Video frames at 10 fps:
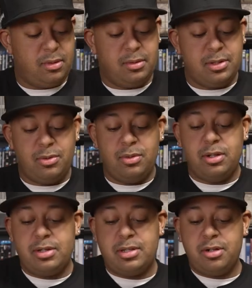just do a
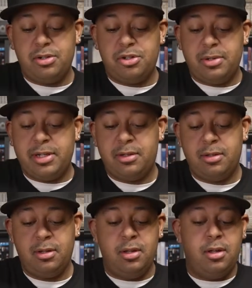little surgery.
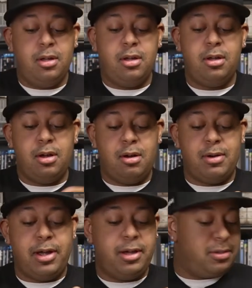All
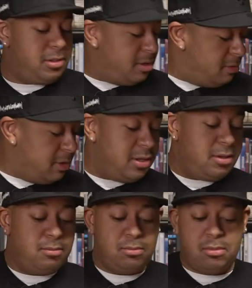right, so
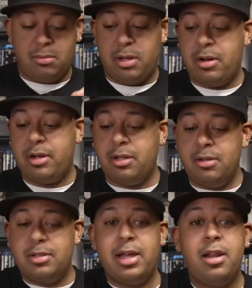I'm gonna
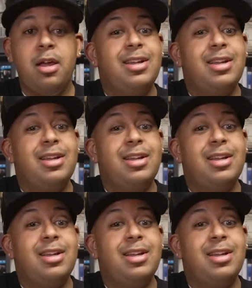close that.